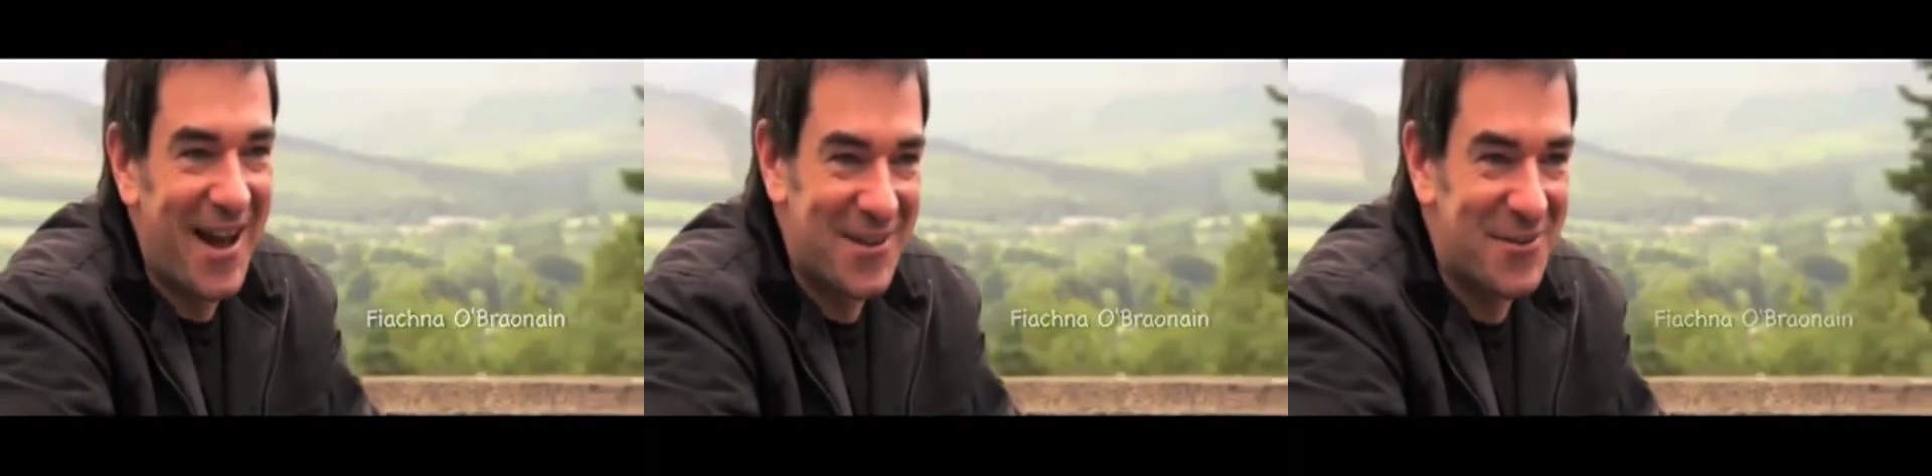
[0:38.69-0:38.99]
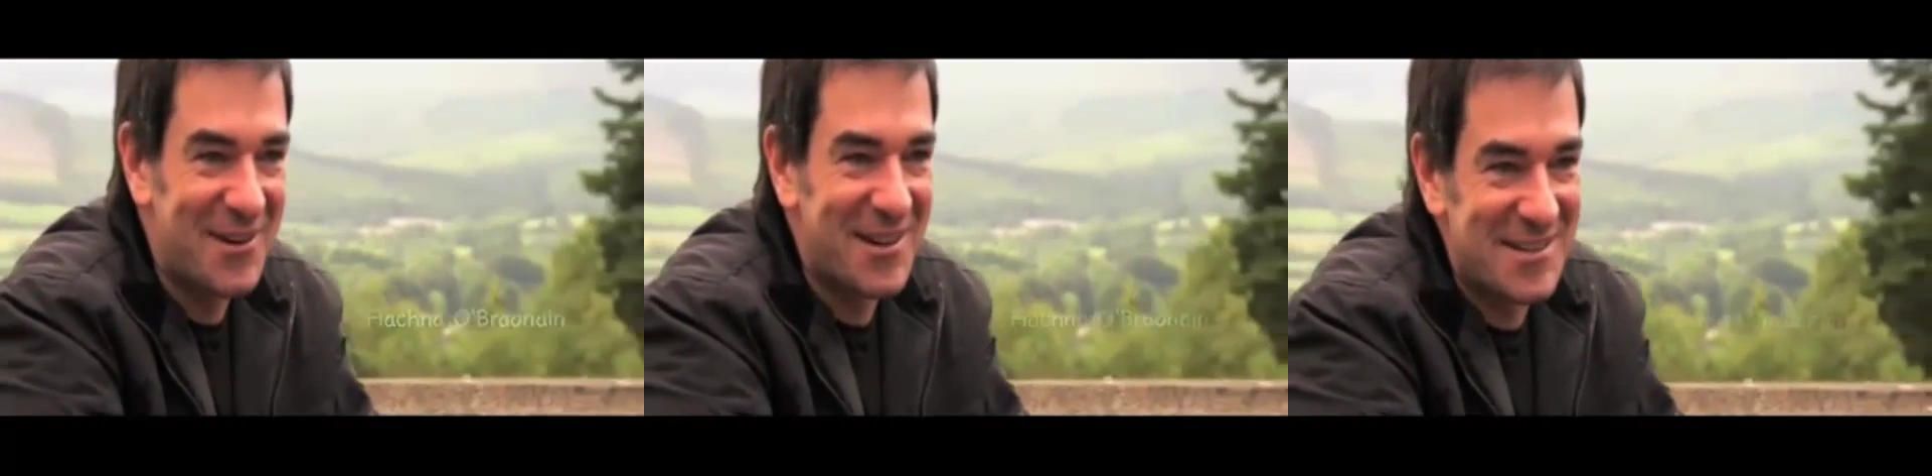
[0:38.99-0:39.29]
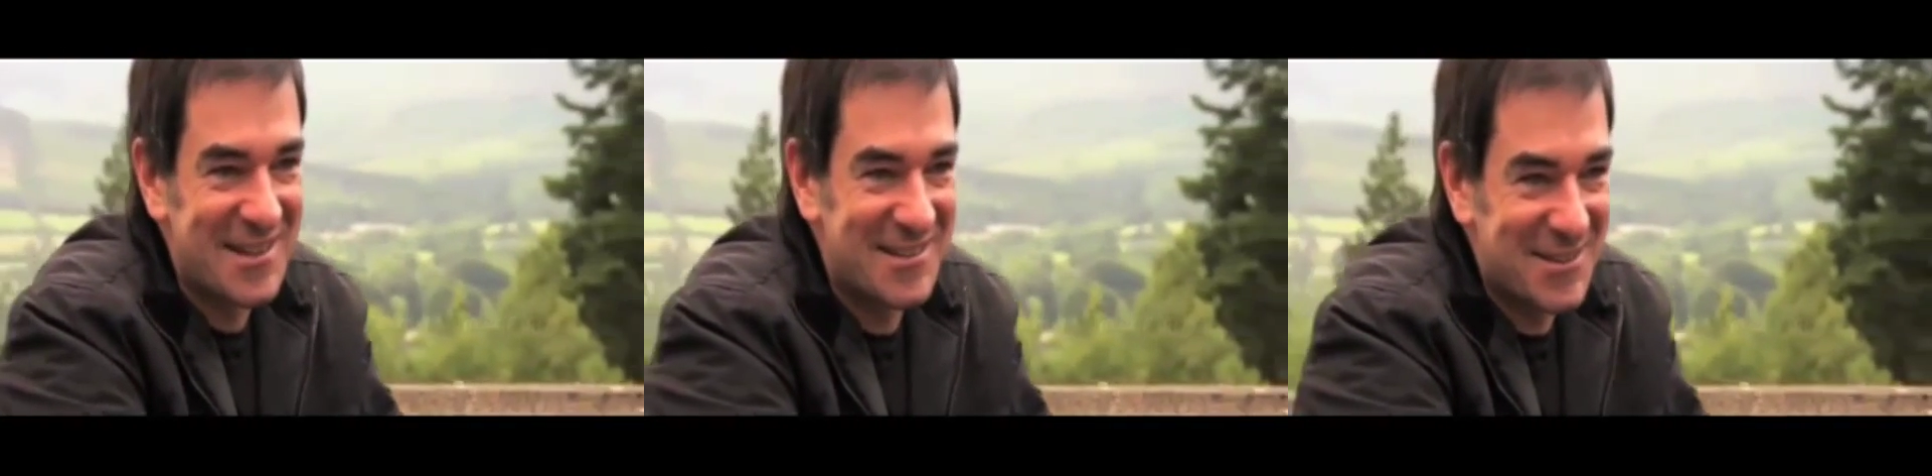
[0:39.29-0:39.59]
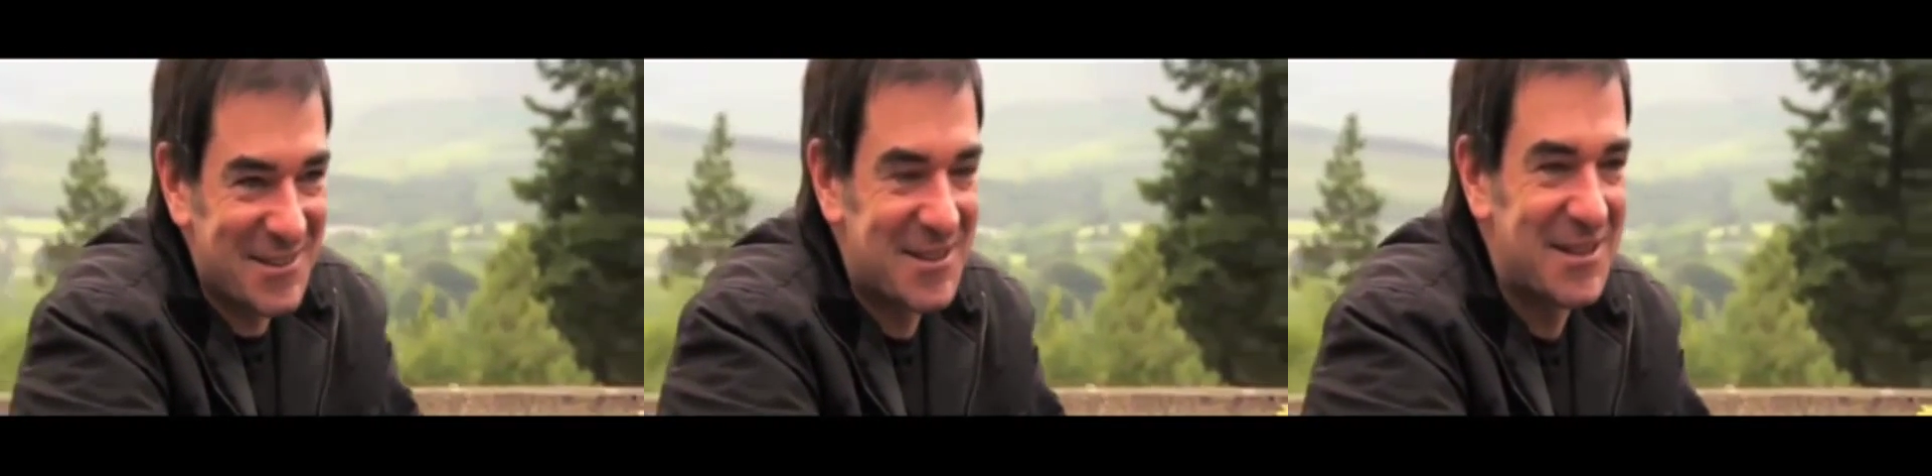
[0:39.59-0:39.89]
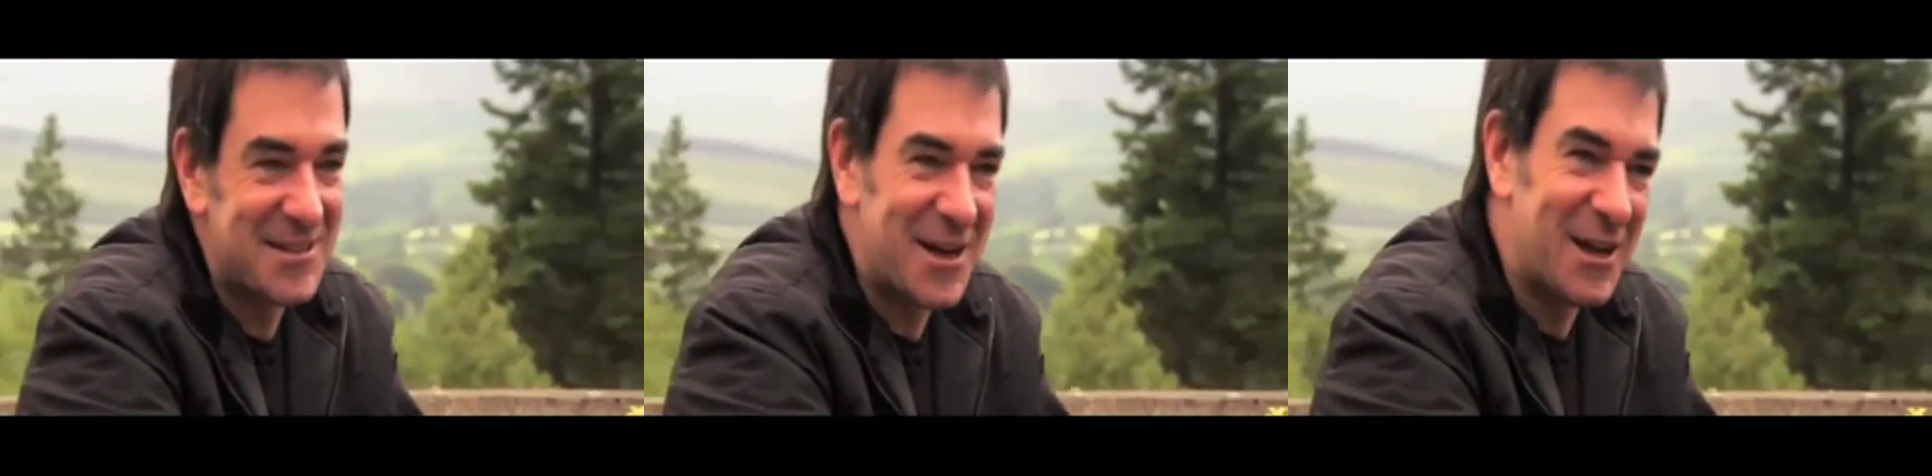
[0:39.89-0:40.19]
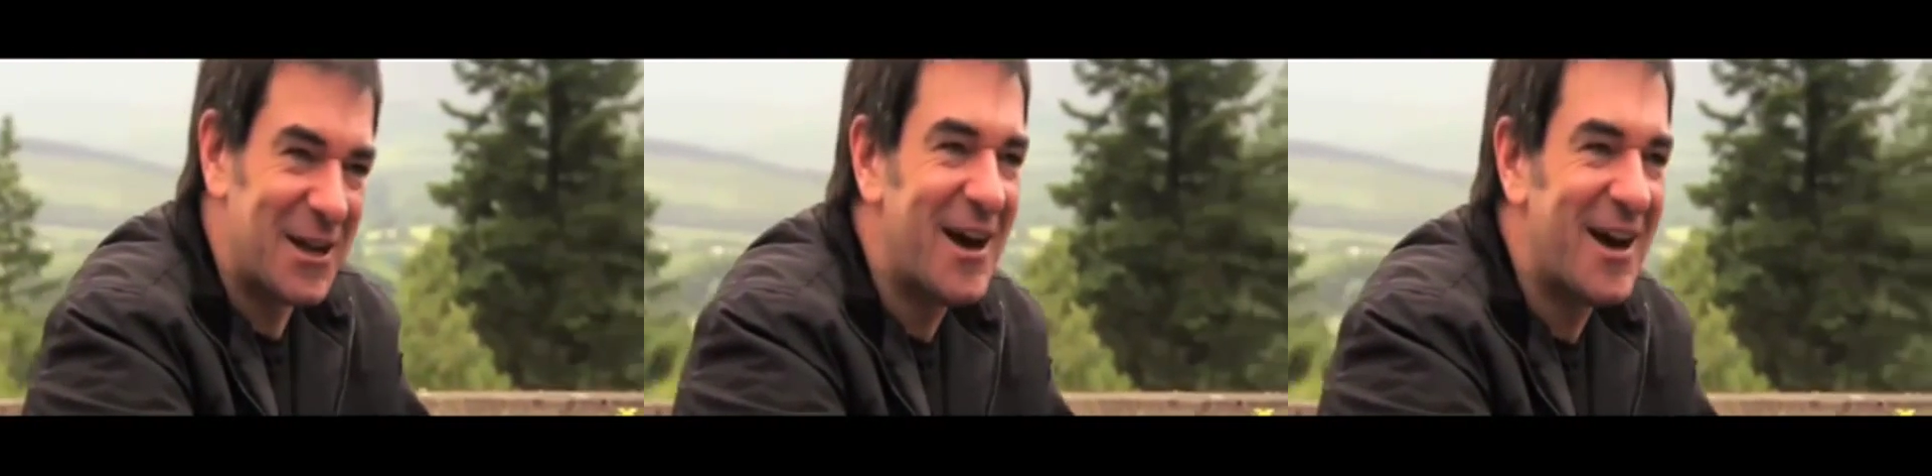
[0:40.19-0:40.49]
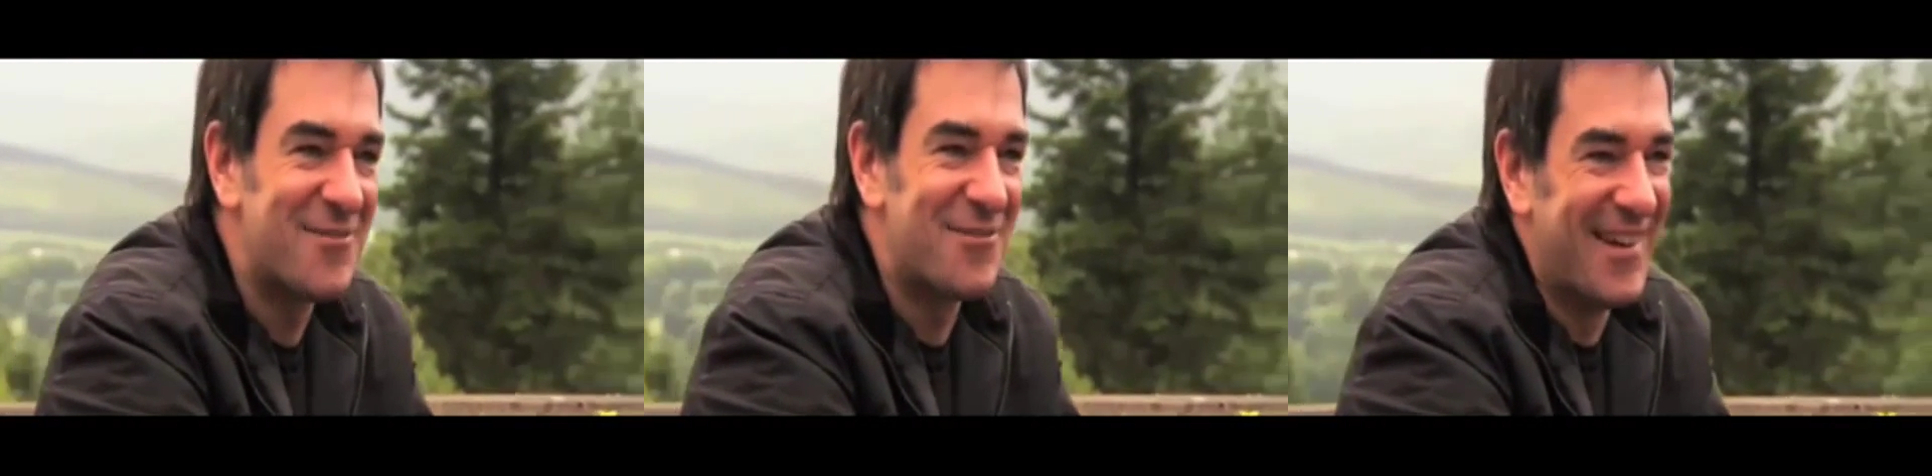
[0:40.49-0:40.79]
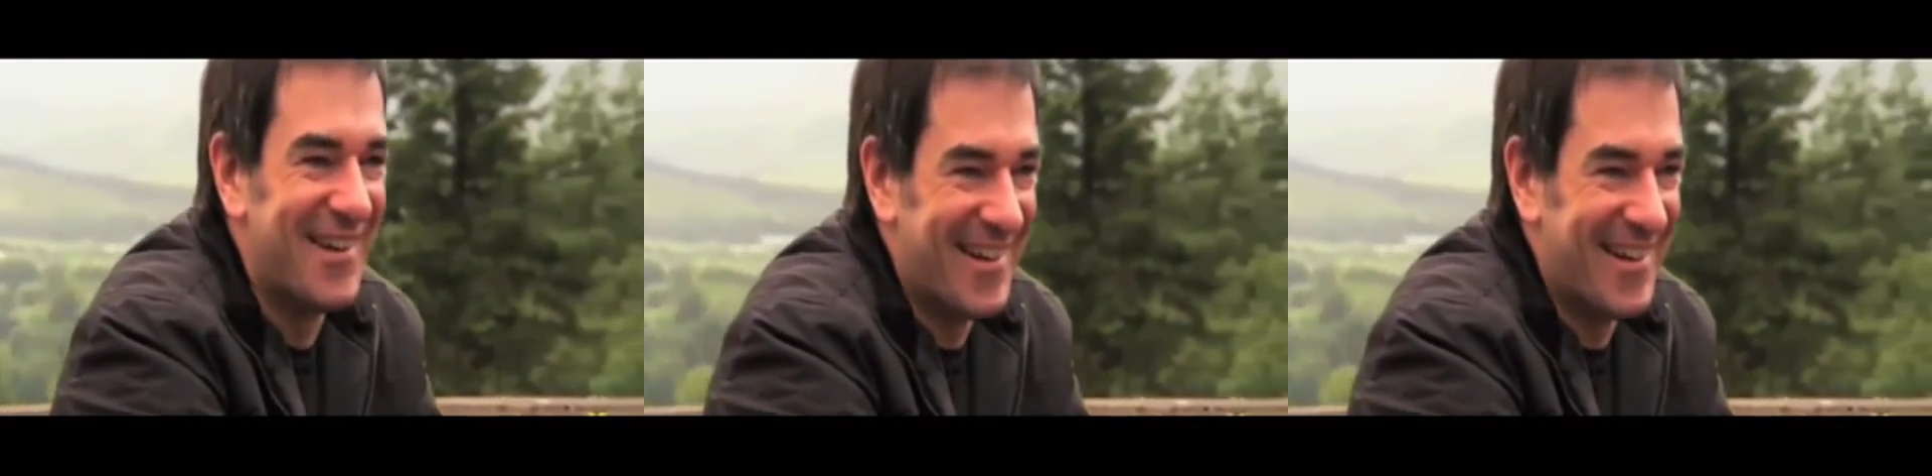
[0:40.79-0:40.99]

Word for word: and you realise you get to the other side alive,